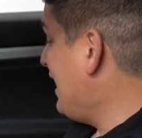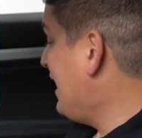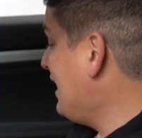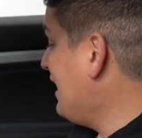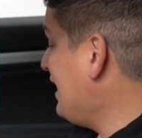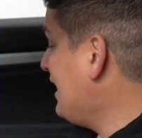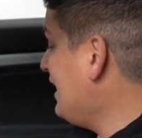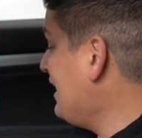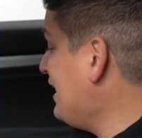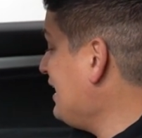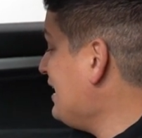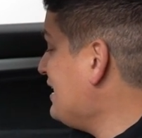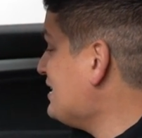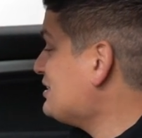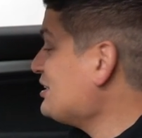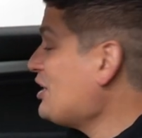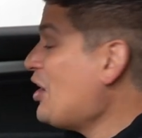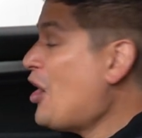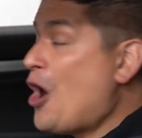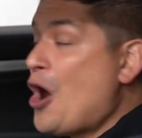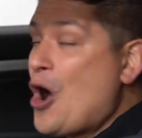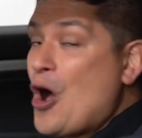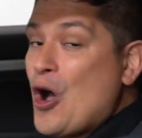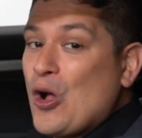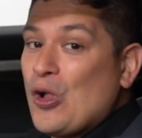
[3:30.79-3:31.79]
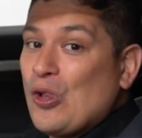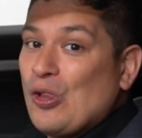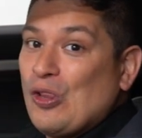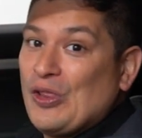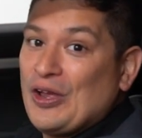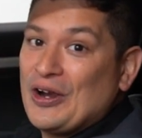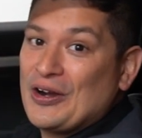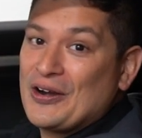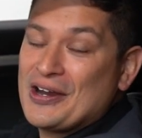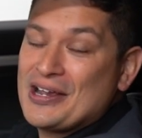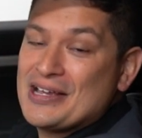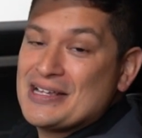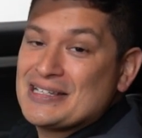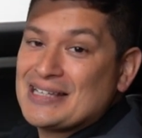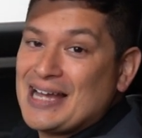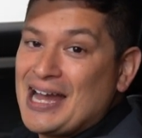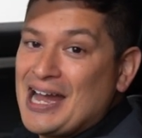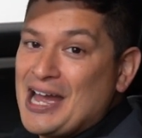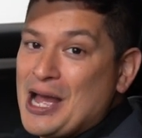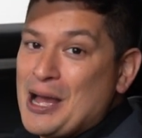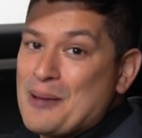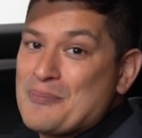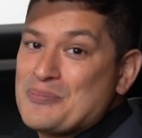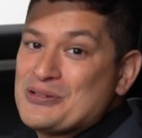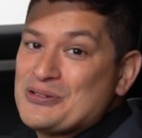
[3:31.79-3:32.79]
and it is hilarious.
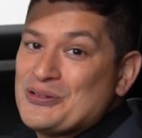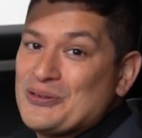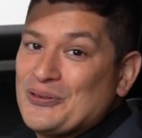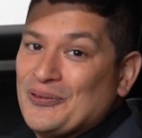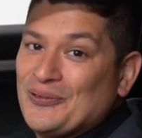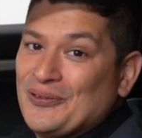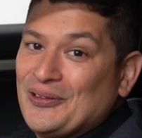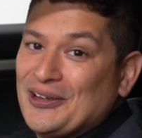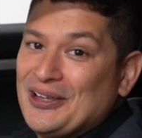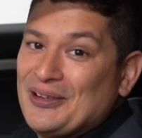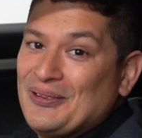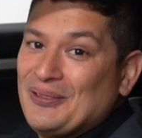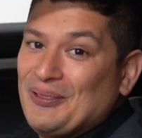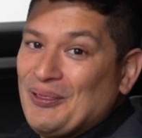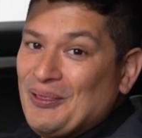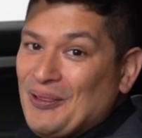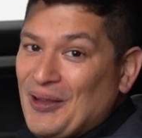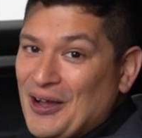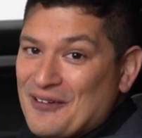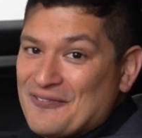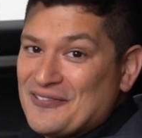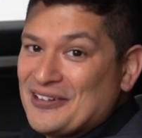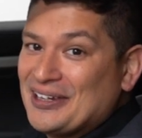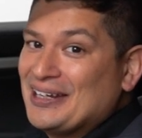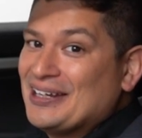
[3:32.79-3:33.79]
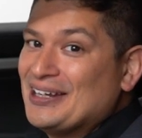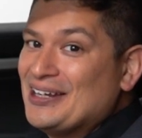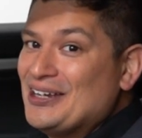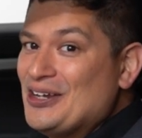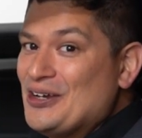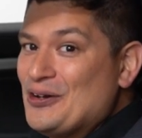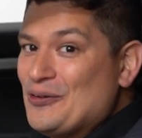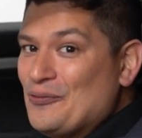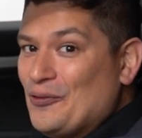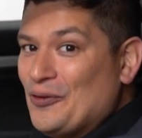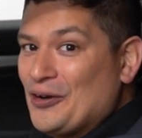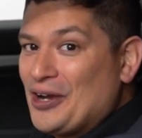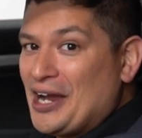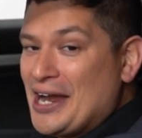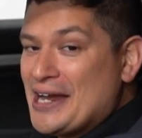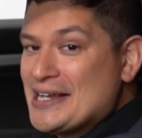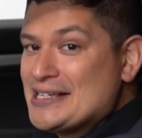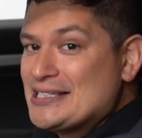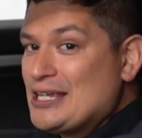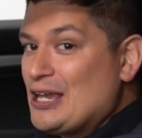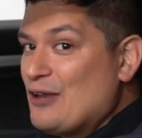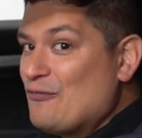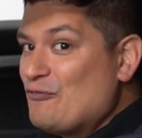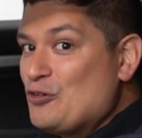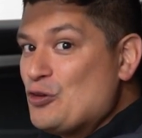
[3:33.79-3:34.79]
I absolutely love it. Well
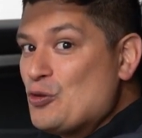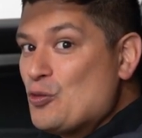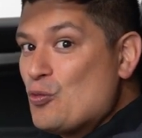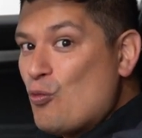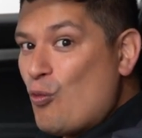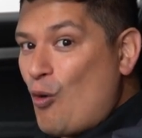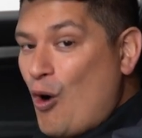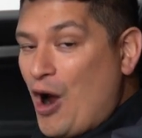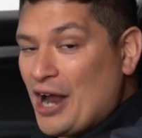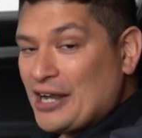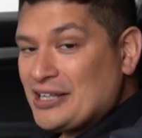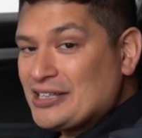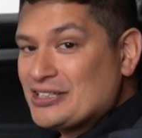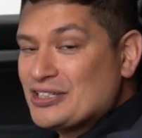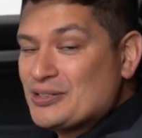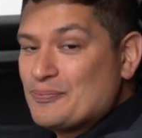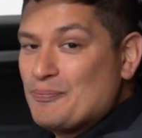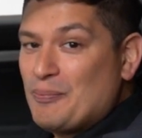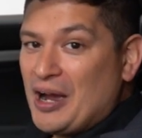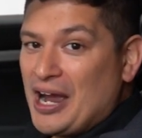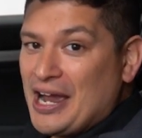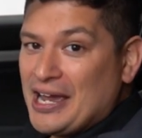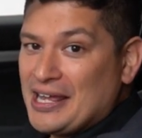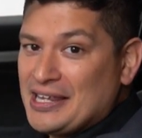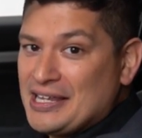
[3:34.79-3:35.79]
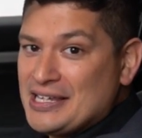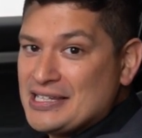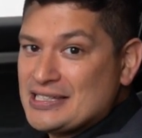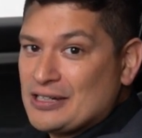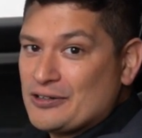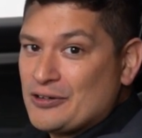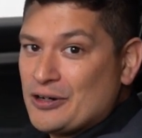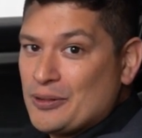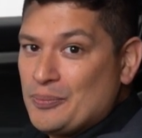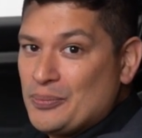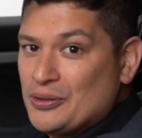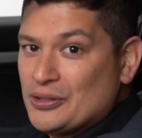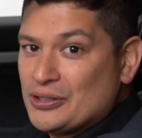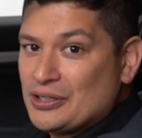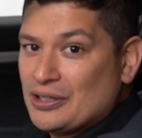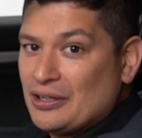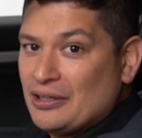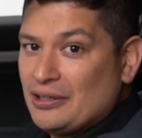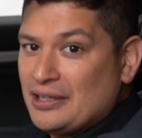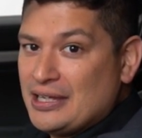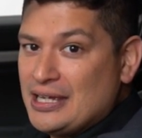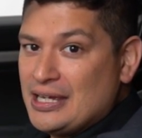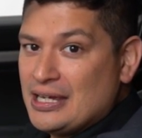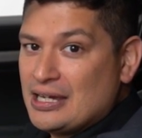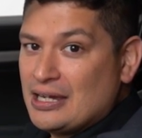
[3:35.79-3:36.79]
guys, if you want to buy these, I'm gonna put
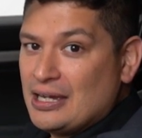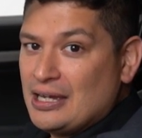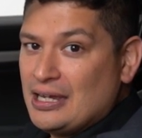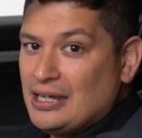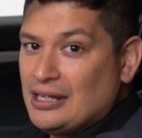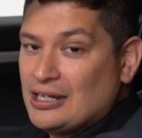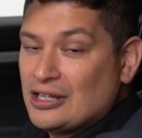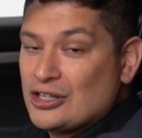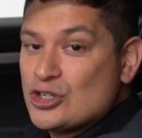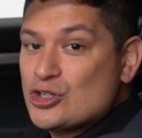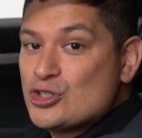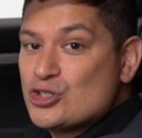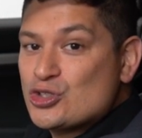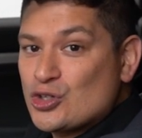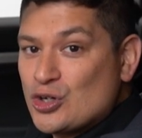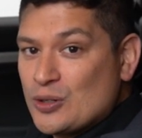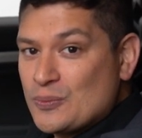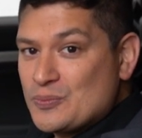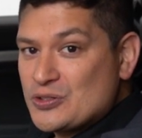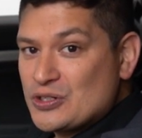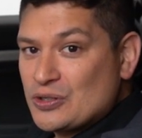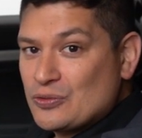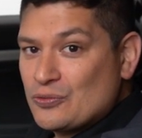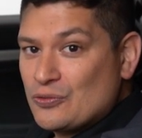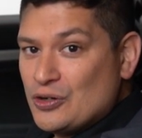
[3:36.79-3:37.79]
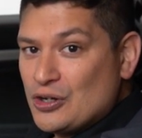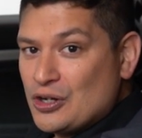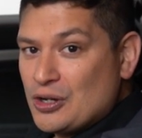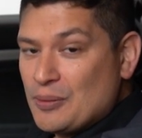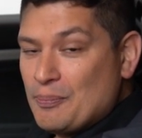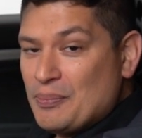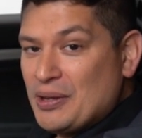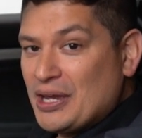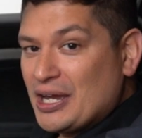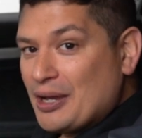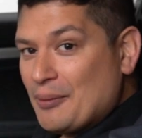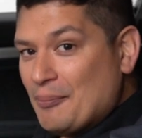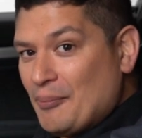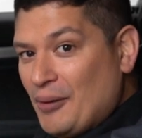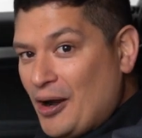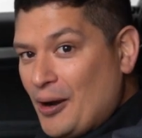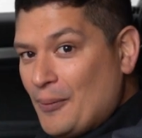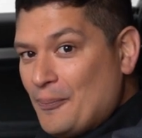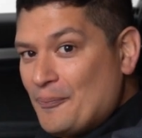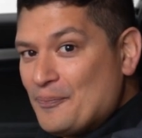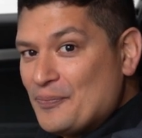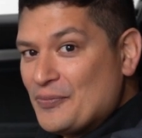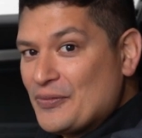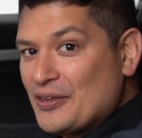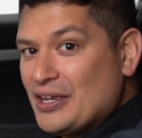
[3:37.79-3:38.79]
the link in the description where you can pick them
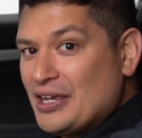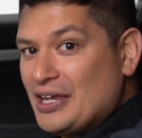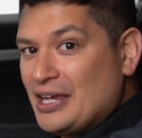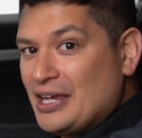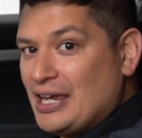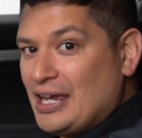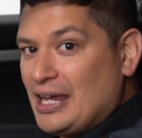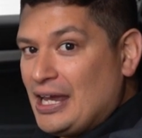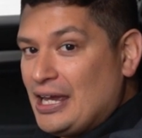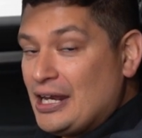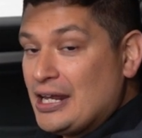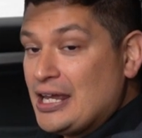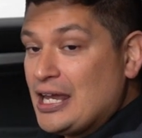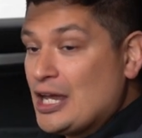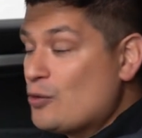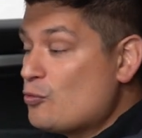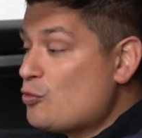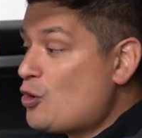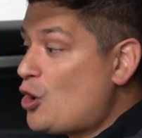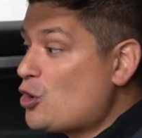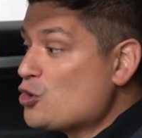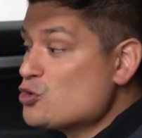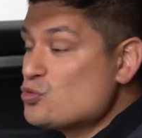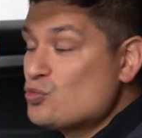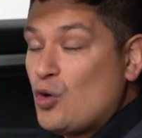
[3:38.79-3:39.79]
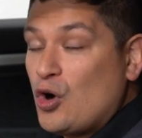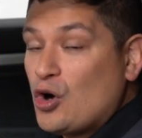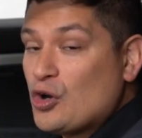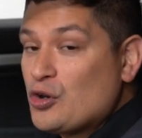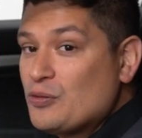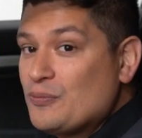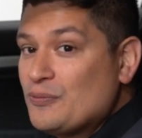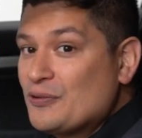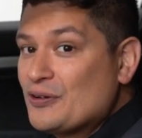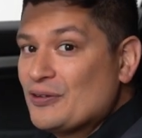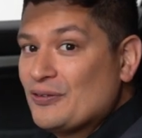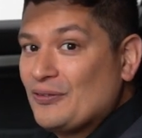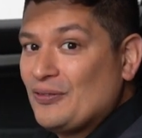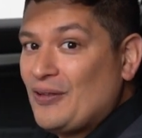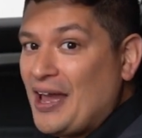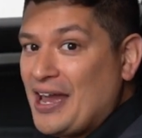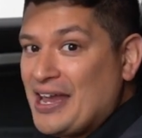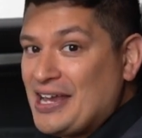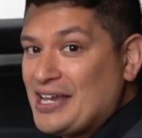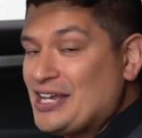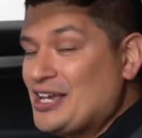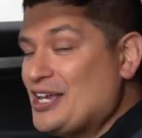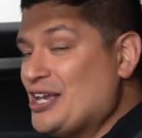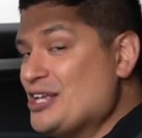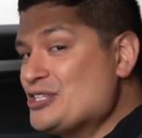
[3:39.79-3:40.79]
up. And again, we always welcome you to
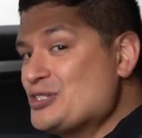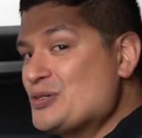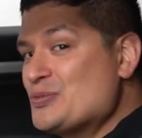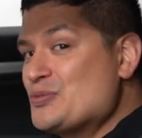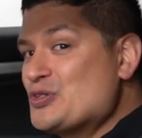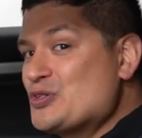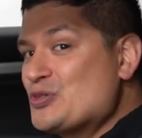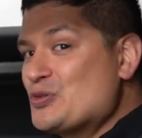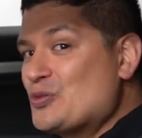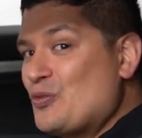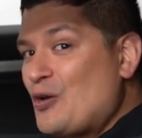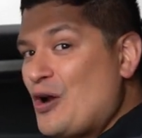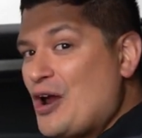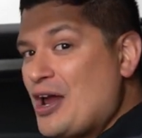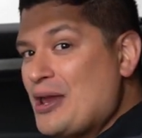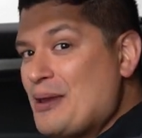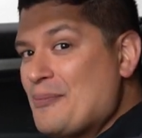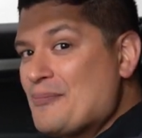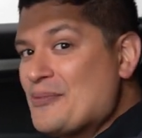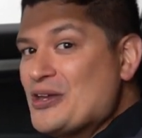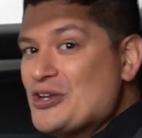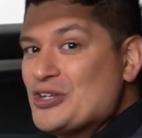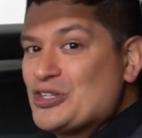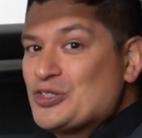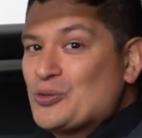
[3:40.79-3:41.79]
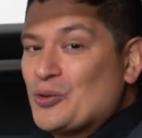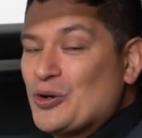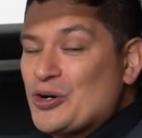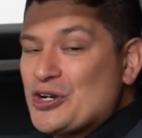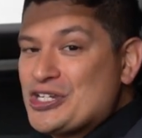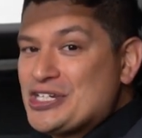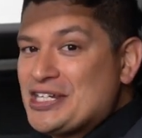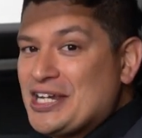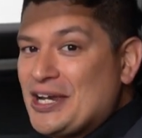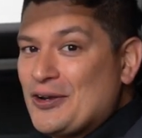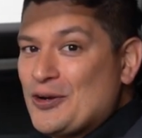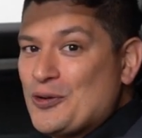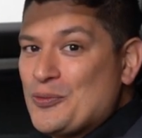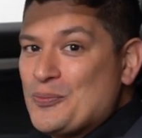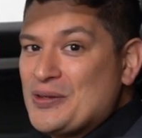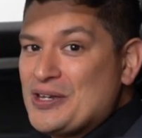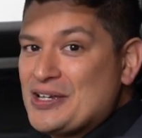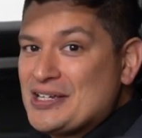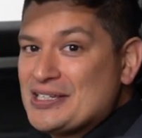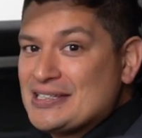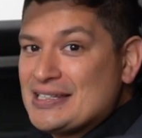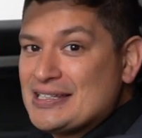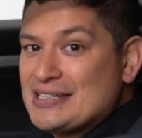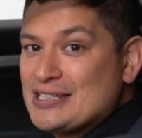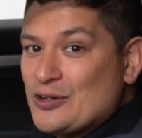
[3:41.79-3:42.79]
like and subscribe to our channel
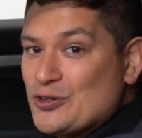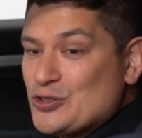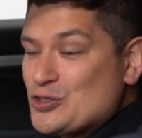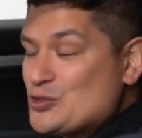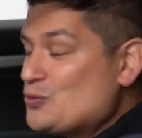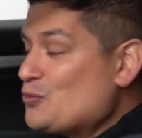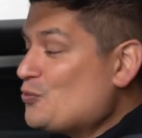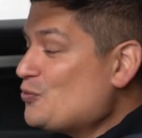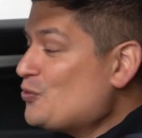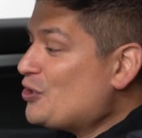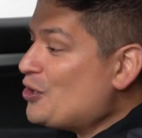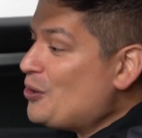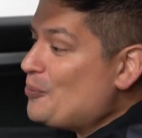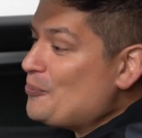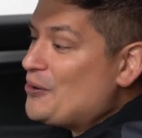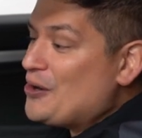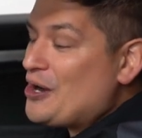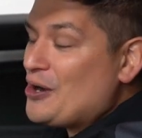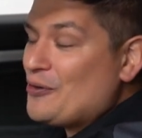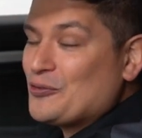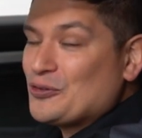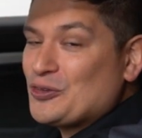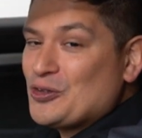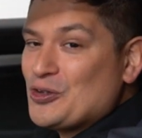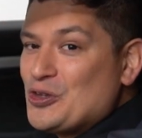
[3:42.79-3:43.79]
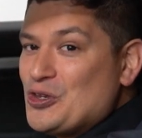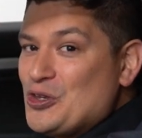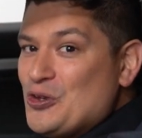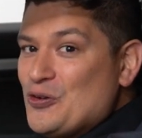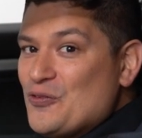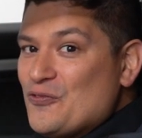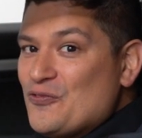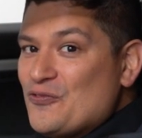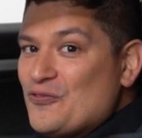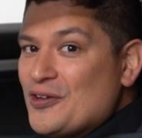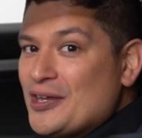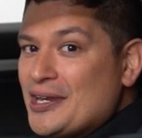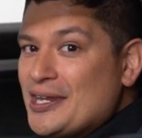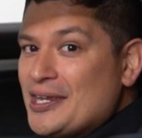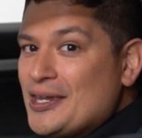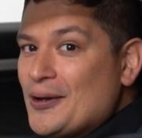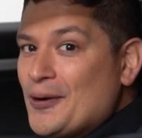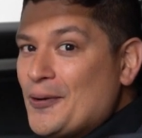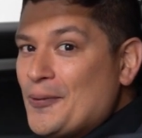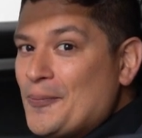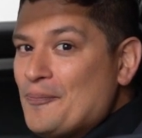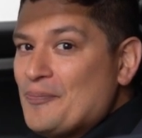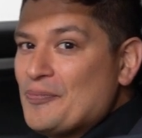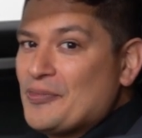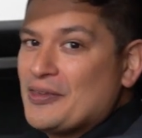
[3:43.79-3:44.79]
because it tells you when we come out with a new
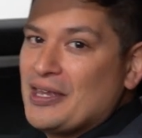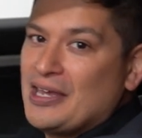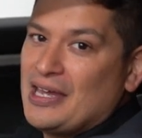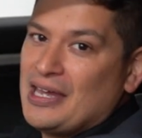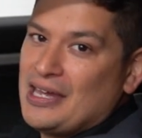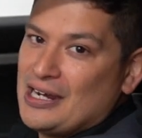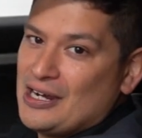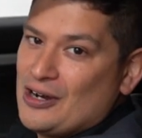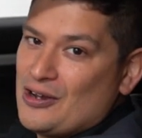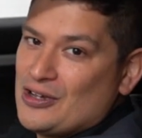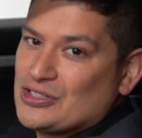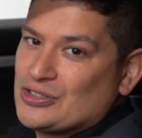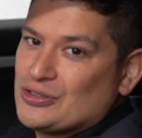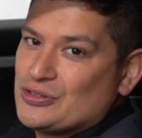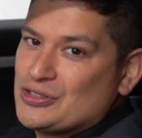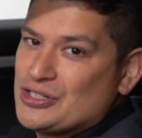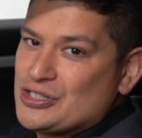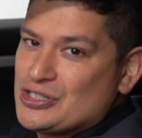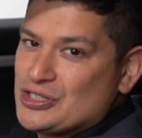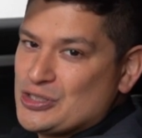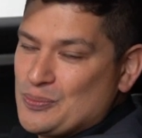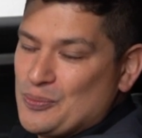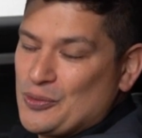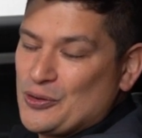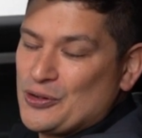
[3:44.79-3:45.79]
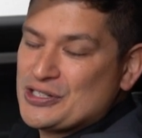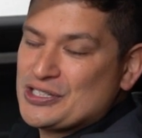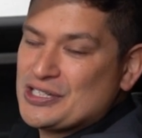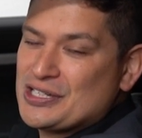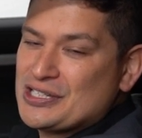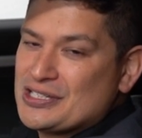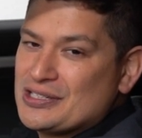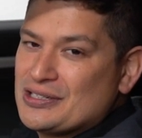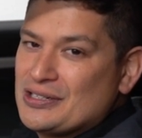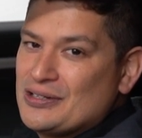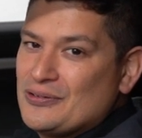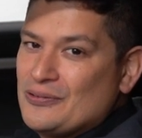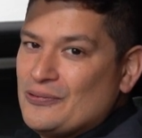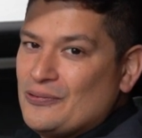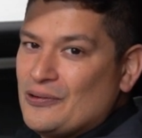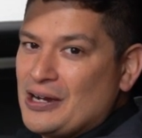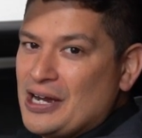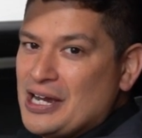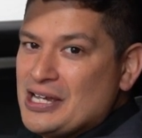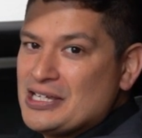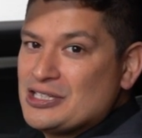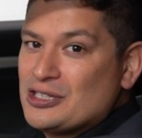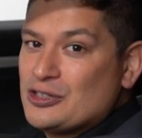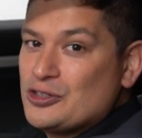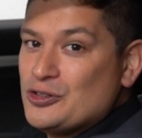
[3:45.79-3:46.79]
video and it also just supports us. Well
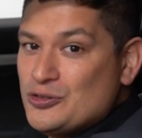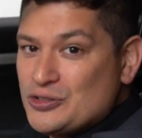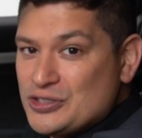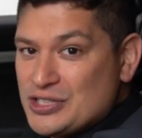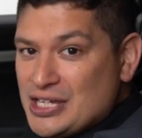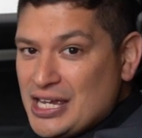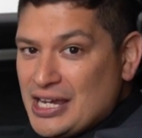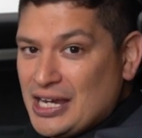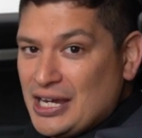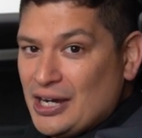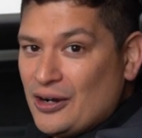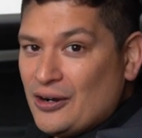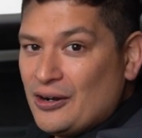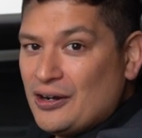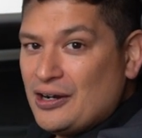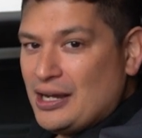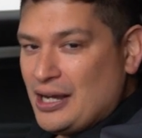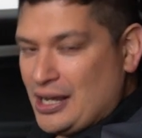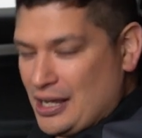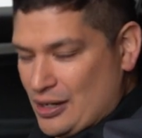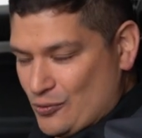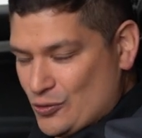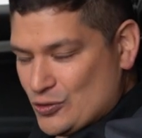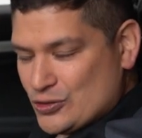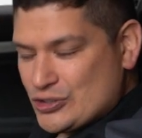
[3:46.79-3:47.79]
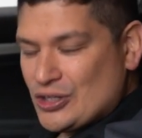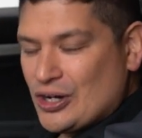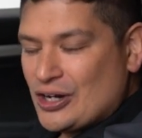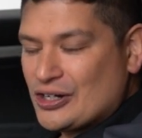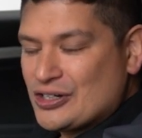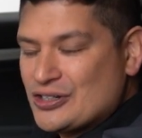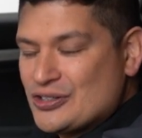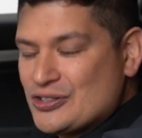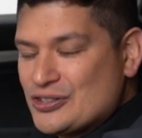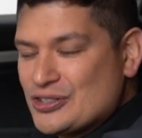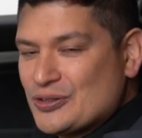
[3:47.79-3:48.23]
guys, you take care and we'll talk to you